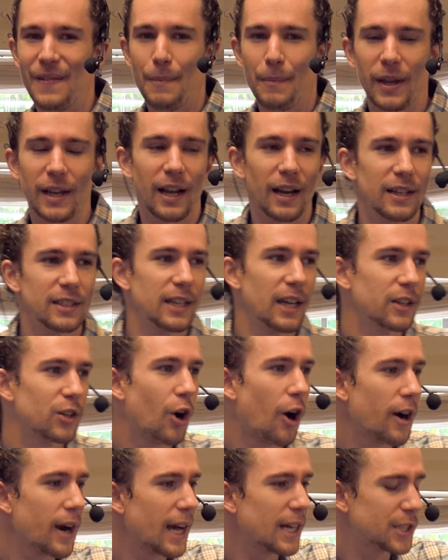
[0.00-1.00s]
because, and
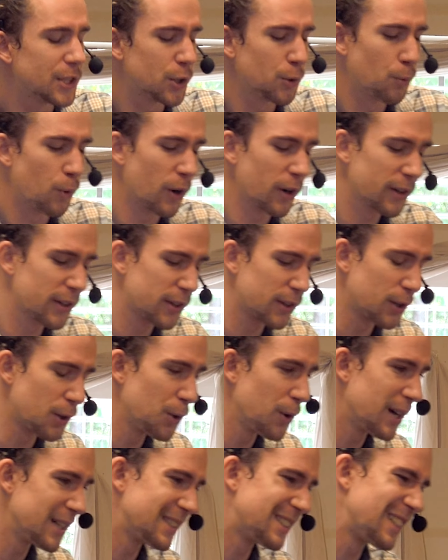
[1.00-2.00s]
God has to work
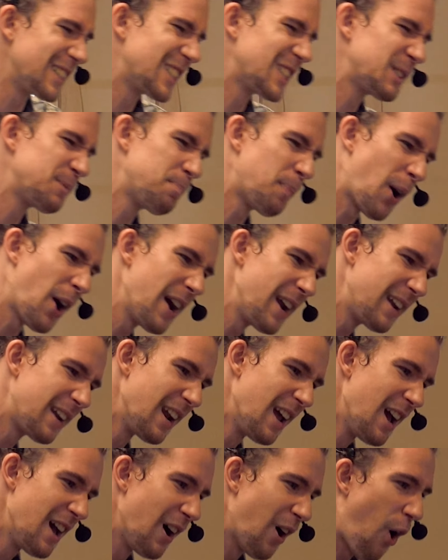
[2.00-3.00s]
through us despite
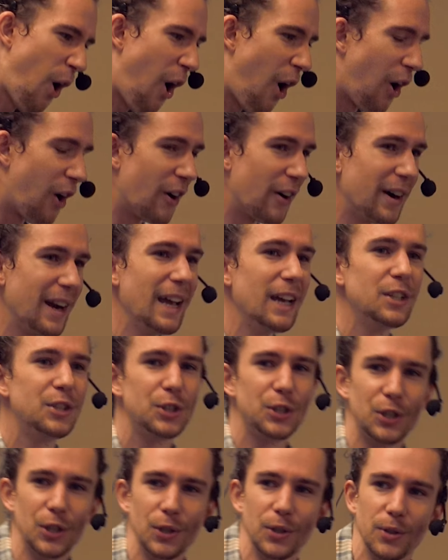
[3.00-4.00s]
our
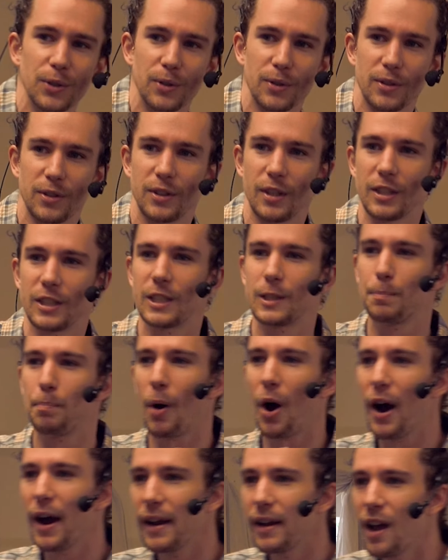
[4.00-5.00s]
issues,
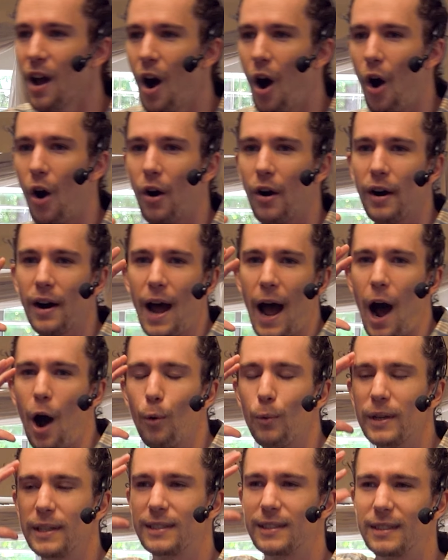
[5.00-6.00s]
despite our
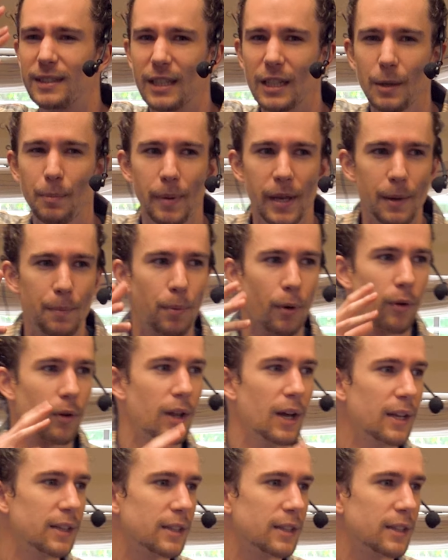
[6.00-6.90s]
how we see people,